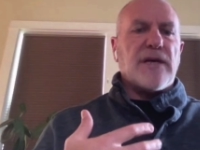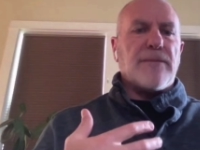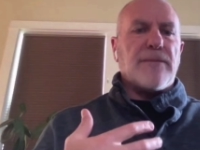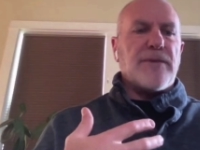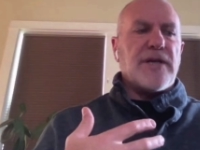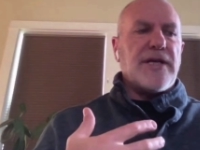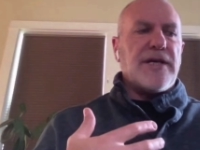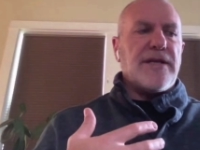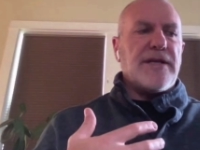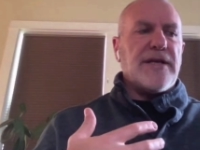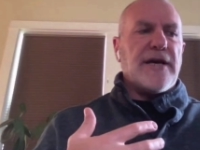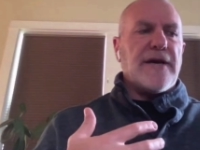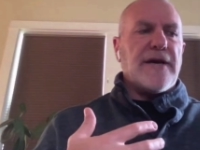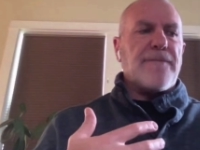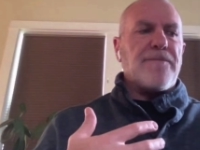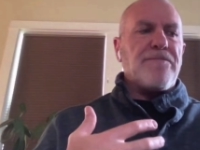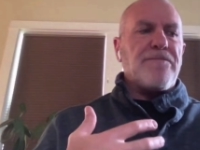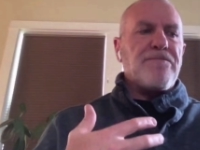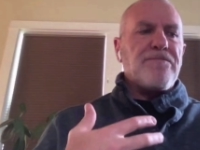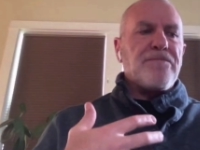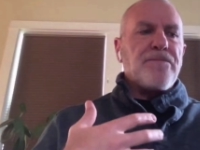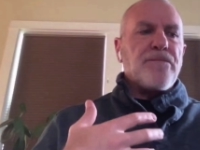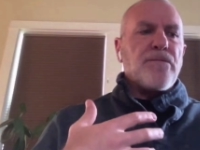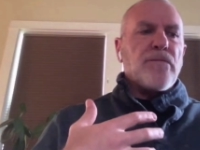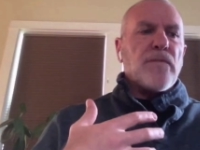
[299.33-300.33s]
somebody that,
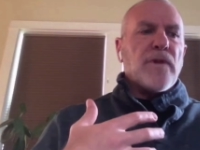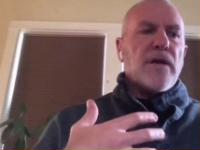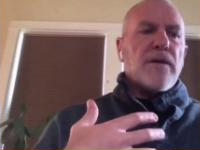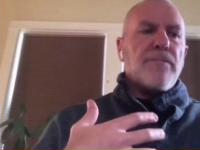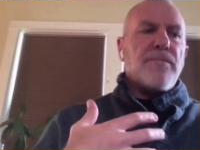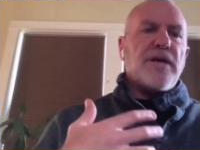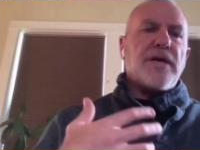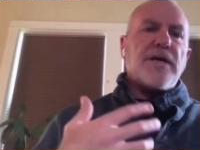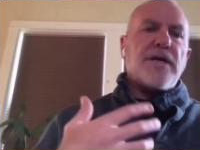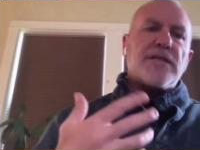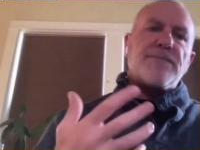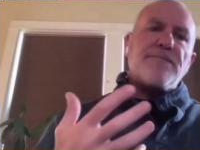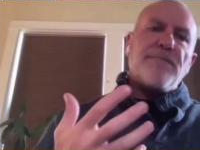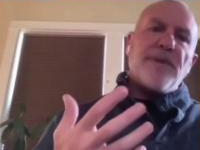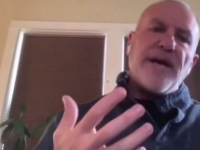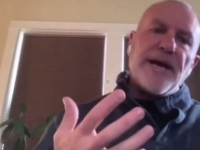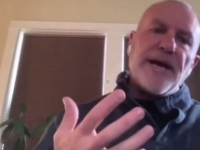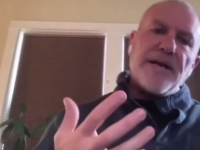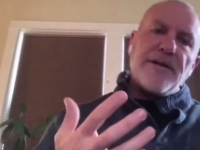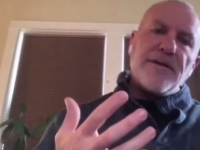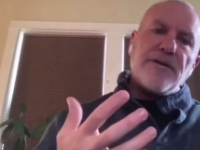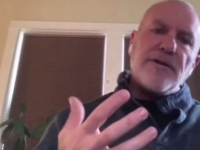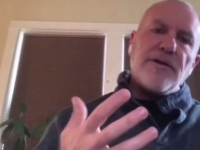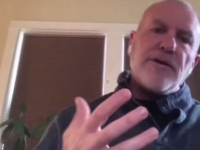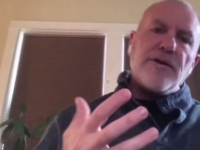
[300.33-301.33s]
because
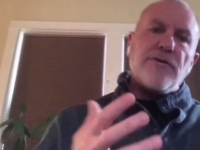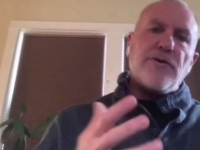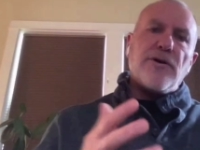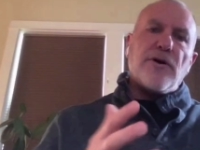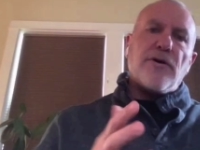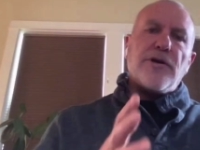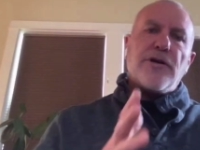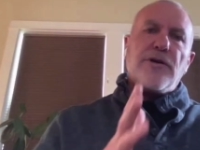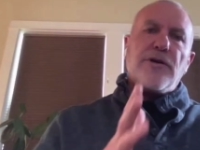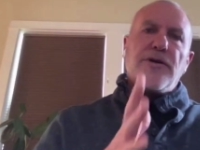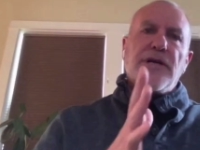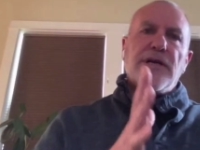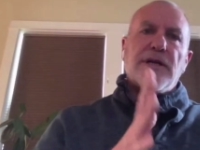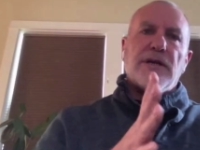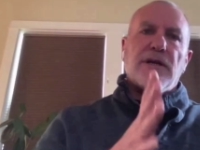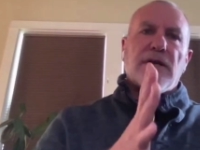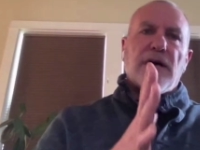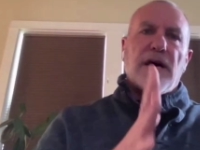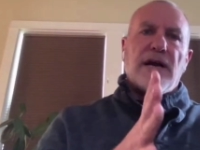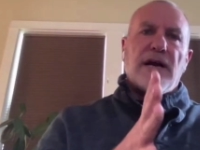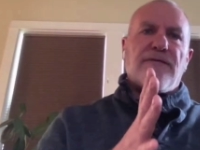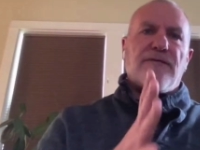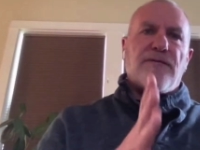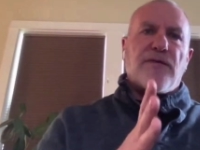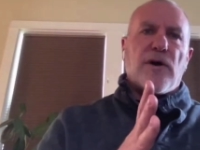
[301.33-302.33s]
men, you need a
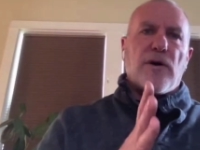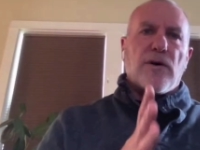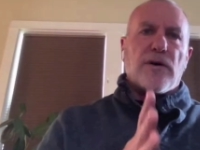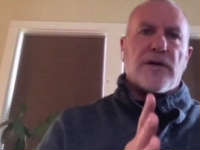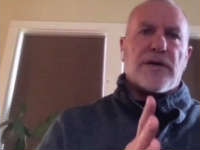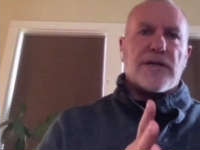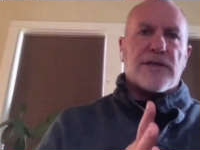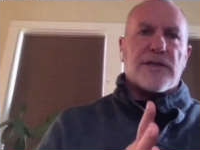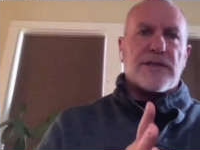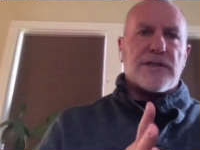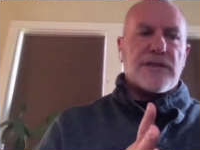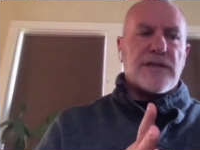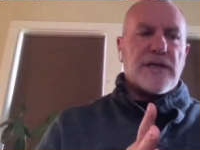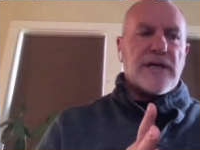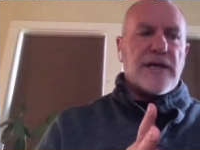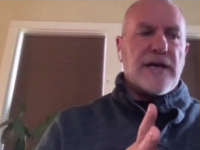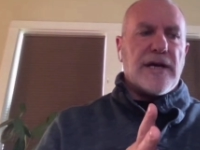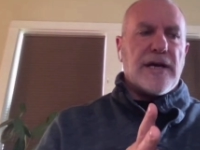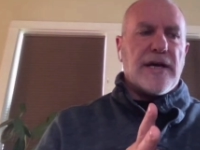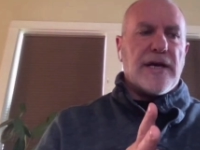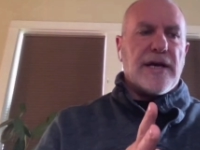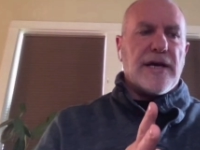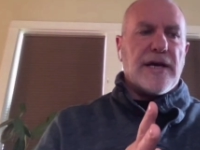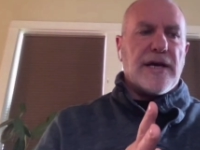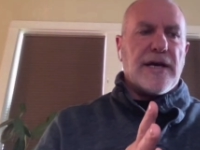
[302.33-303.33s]
life focus
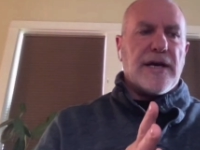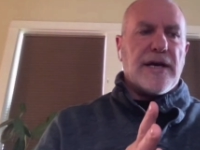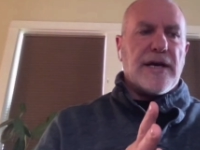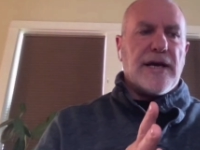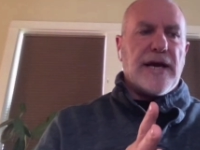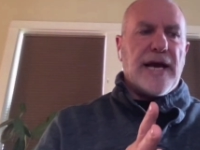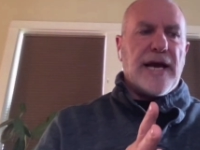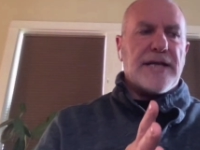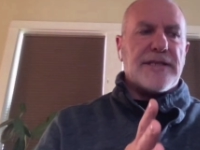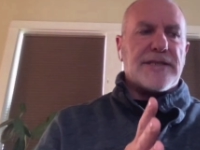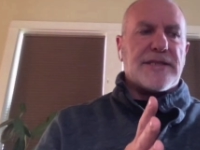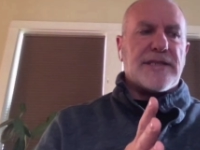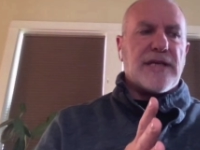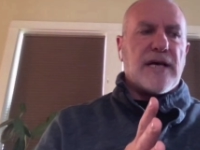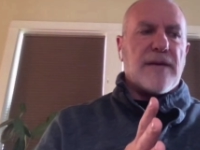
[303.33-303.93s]
and